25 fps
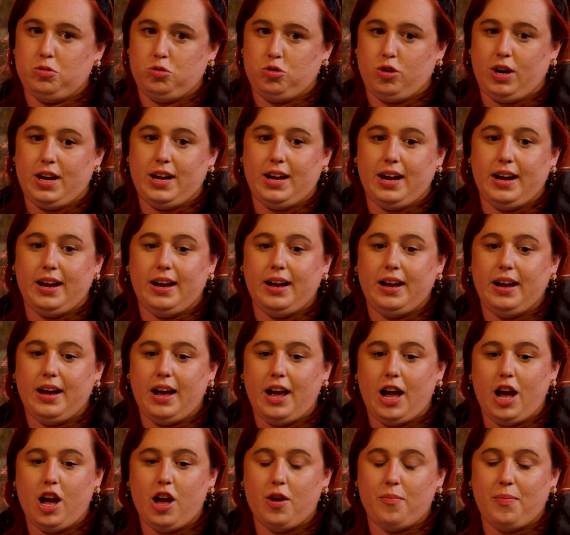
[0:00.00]
trainer,
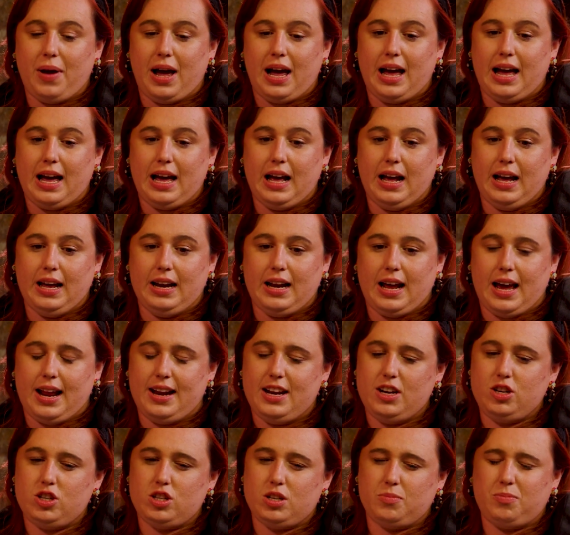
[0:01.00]
and
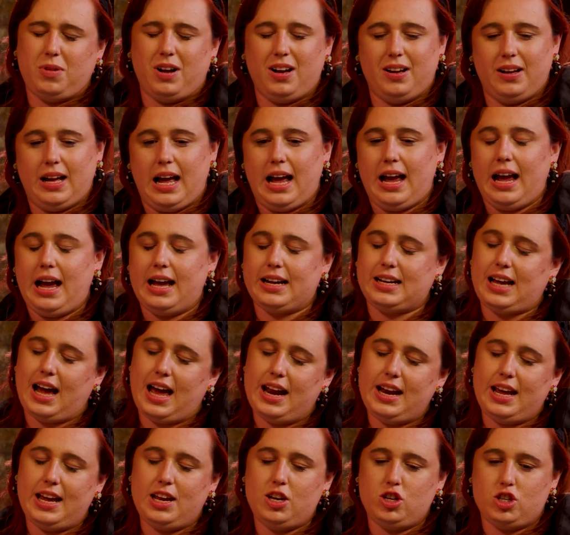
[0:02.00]
I'd
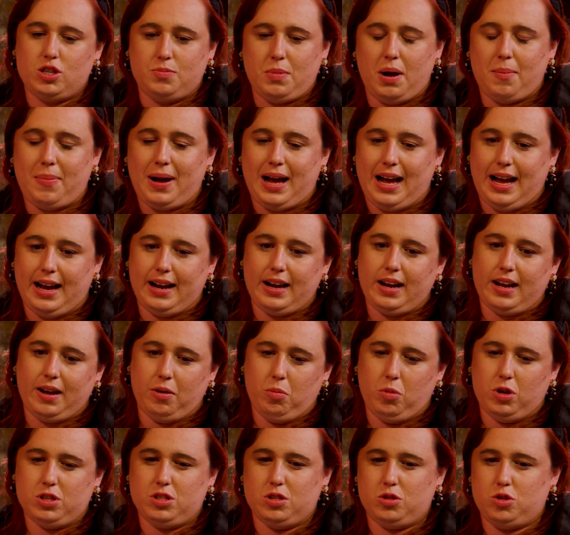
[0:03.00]
kind of injured my back and
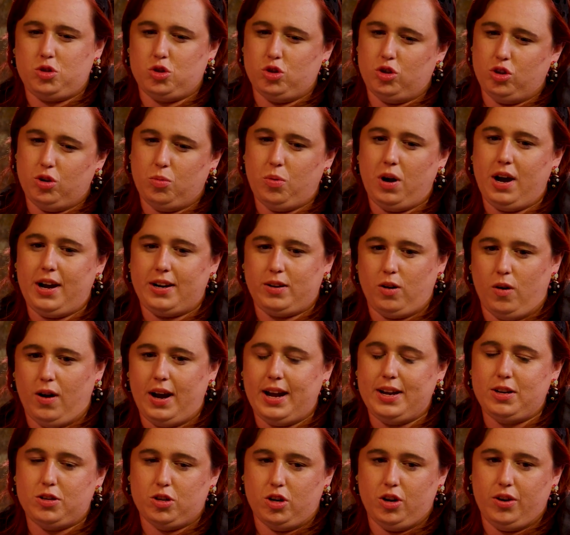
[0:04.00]
wasn't sure what I'd
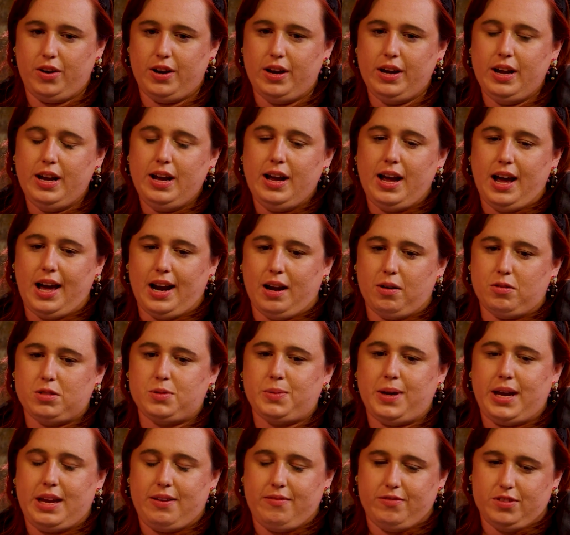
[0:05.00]
quite done, and I was
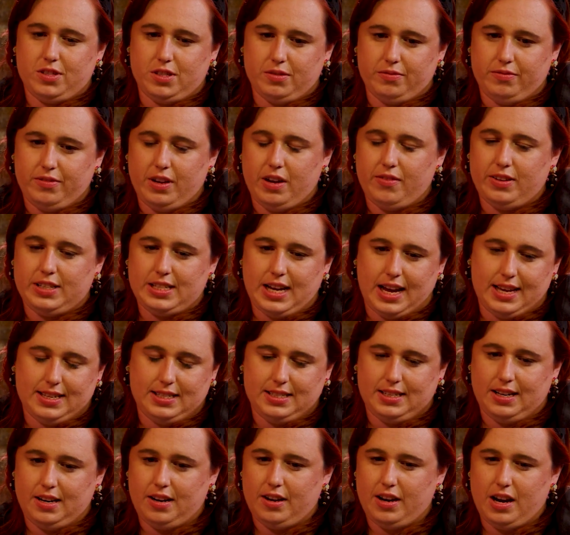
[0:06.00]
waiting for some further
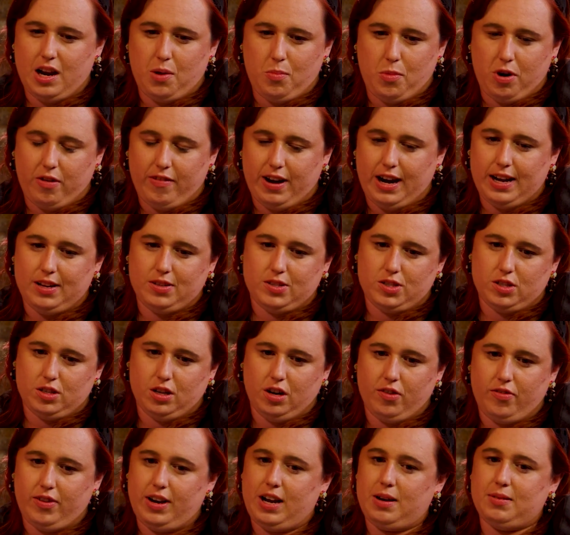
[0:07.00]
testing and MRI and
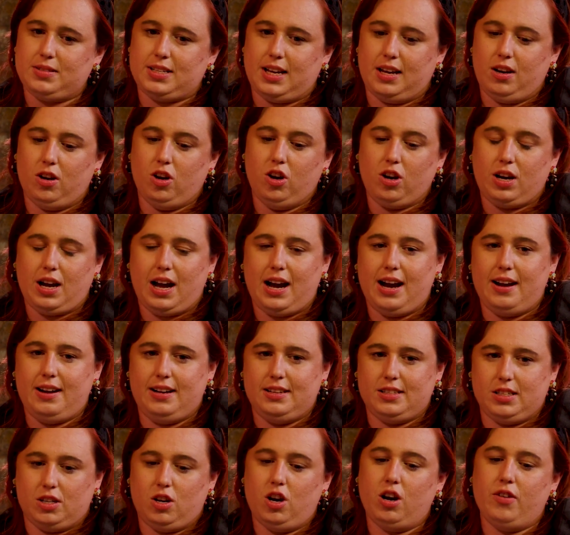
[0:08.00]
stuff, and I was like, look, I need
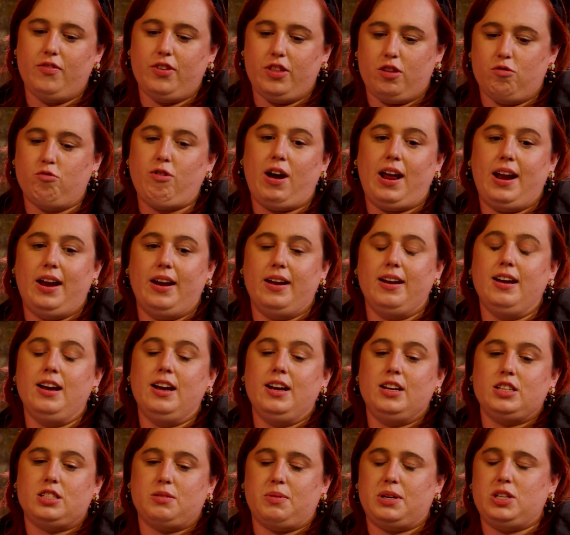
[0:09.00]
to cover the rent.
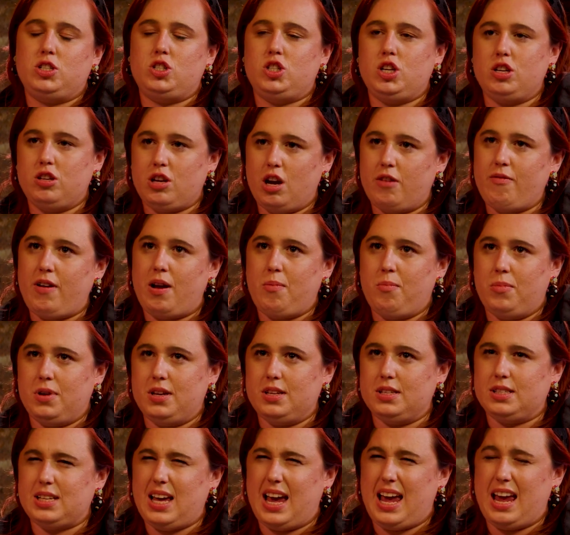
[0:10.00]
So my studio rent
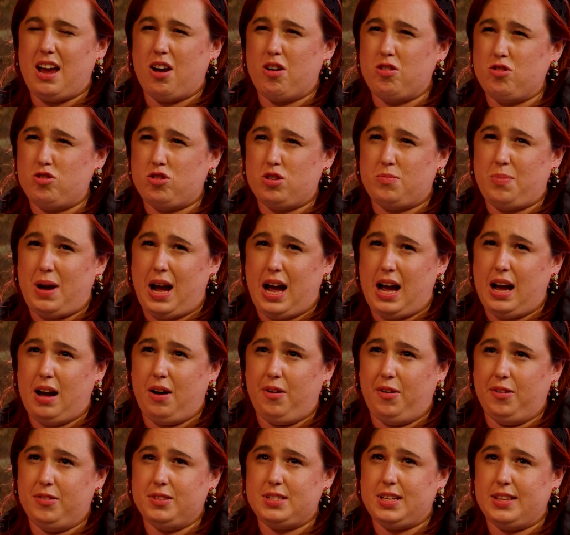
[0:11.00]
was
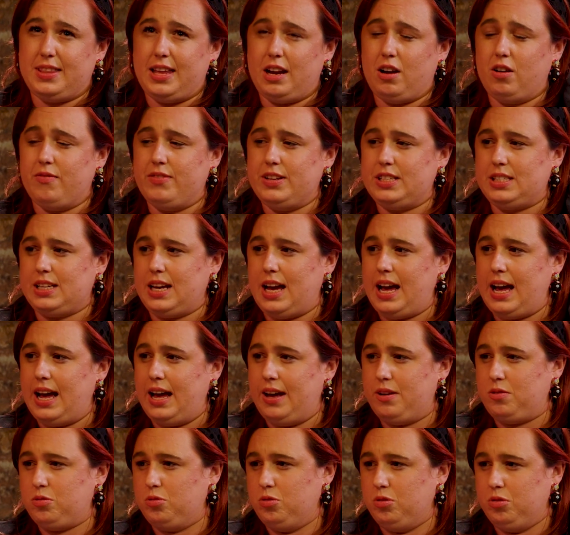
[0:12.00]
£800, and then obviously I
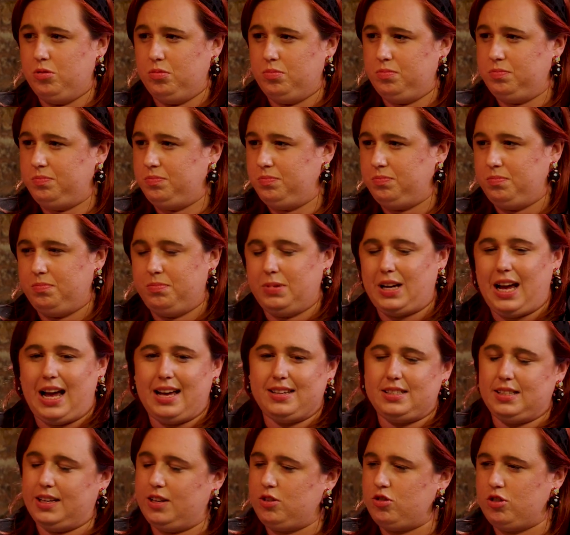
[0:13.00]
had all
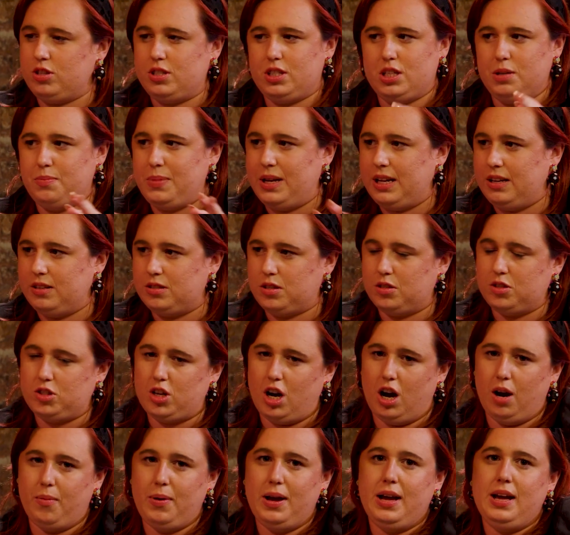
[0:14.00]
gas, electricity bills on
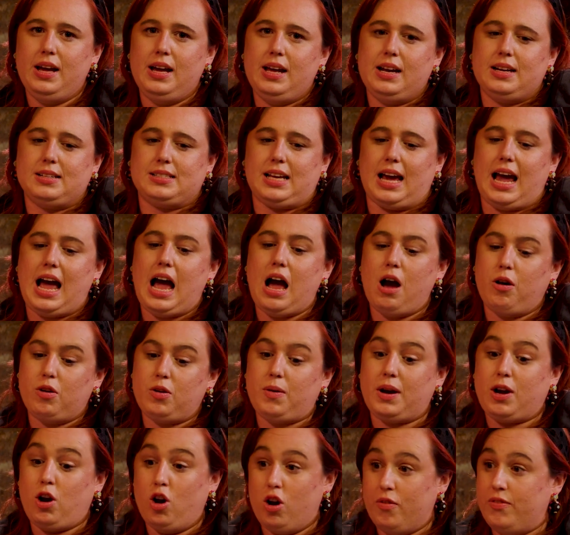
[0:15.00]
top. I was like, how do
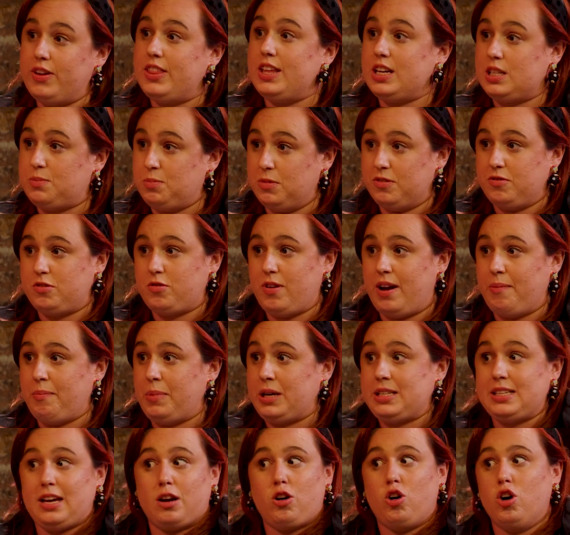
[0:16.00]
I cover this month's rent?
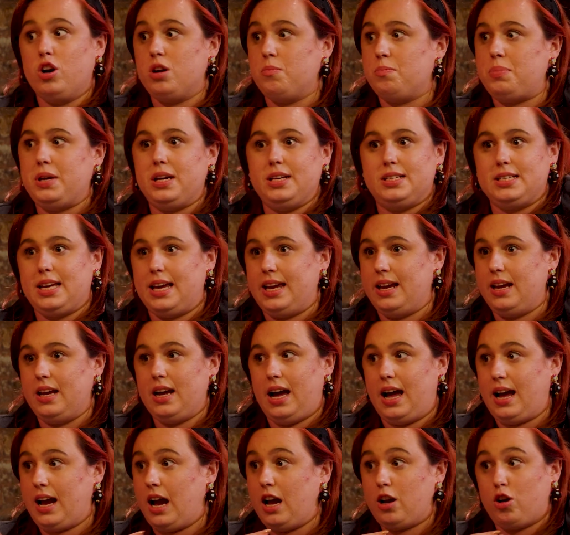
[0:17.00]
Because I couldn't PT.
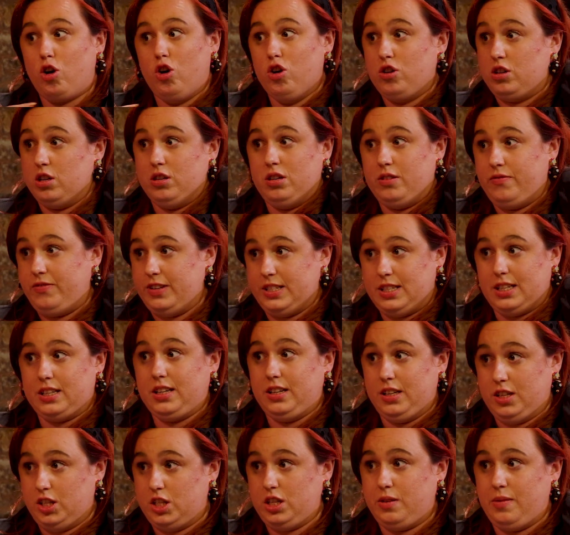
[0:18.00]
I couldn't
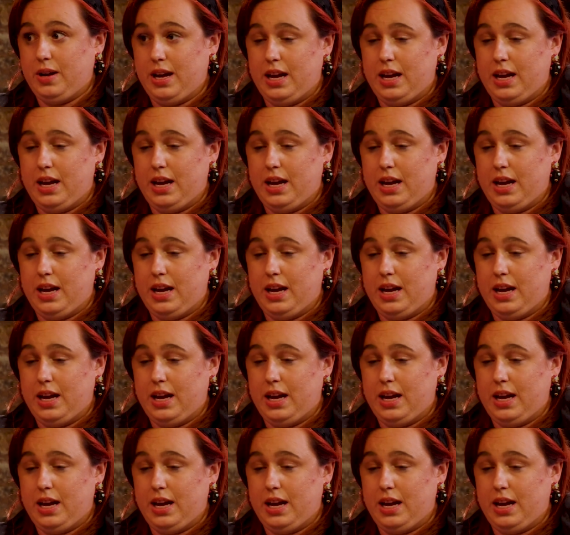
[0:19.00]
physically do it.